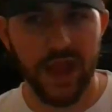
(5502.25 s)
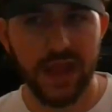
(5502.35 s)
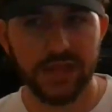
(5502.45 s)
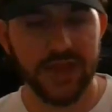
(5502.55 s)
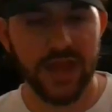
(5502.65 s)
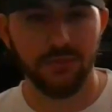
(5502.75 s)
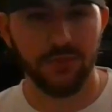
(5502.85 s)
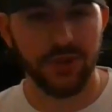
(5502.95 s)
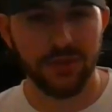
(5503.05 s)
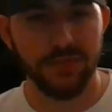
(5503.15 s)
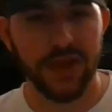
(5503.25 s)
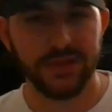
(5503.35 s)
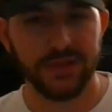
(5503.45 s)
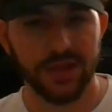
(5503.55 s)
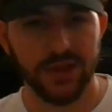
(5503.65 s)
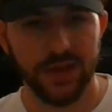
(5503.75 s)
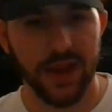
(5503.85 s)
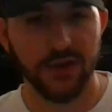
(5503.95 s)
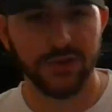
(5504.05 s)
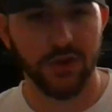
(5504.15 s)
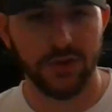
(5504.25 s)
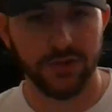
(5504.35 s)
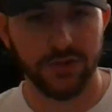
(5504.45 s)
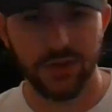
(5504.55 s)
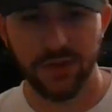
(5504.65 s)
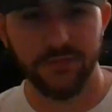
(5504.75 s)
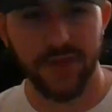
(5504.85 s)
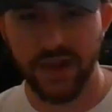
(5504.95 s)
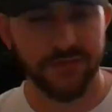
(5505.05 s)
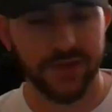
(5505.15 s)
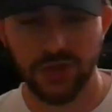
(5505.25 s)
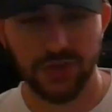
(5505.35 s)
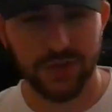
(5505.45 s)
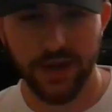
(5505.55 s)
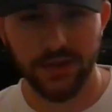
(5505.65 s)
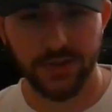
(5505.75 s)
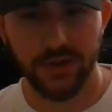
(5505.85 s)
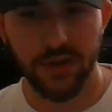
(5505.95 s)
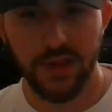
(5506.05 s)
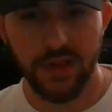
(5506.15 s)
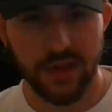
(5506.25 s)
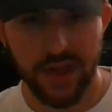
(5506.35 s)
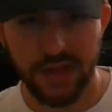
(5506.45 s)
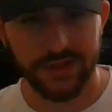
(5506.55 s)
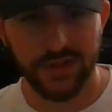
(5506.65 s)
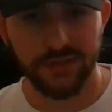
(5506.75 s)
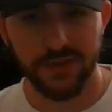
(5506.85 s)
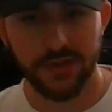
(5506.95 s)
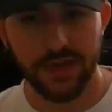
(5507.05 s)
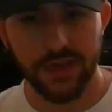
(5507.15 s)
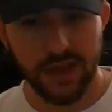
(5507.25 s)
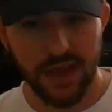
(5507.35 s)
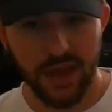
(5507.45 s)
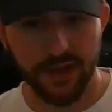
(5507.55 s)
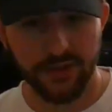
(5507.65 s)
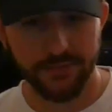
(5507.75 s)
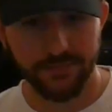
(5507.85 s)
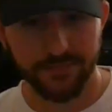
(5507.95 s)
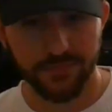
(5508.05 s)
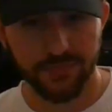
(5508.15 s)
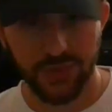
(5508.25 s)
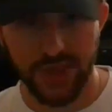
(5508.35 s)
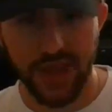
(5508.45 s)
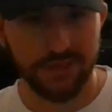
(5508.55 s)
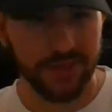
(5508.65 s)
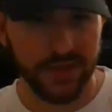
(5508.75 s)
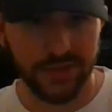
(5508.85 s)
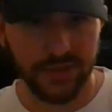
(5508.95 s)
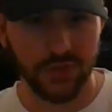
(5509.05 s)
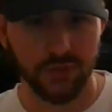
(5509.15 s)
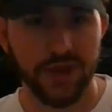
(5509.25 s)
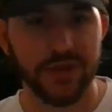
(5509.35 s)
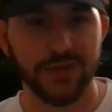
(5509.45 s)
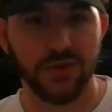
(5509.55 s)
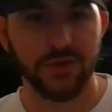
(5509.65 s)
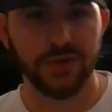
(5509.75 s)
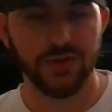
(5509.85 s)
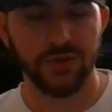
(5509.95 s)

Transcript: hands down one of the best character arcs of any fictional character in cinema. Um, so yeah, I mean it's a great start to the